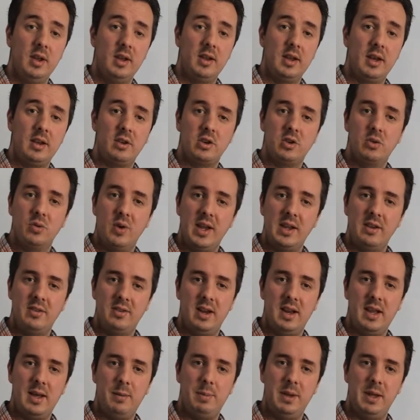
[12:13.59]
So that's
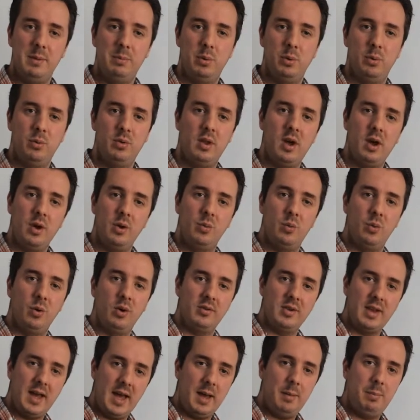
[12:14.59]
great to let people
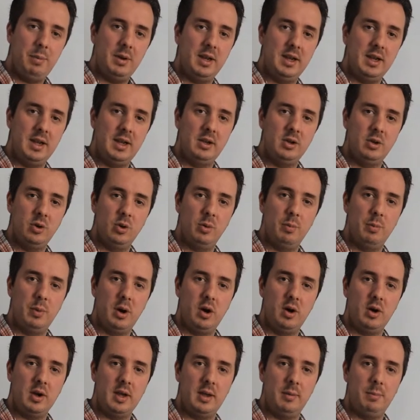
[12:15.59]
know what's happening in
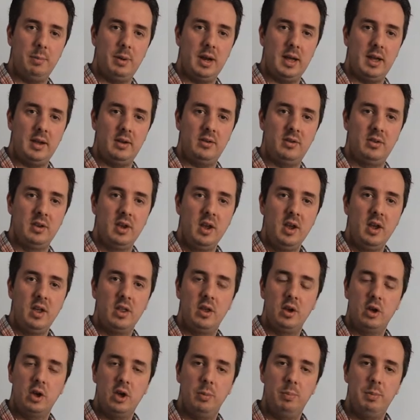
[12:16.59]
your marketplace.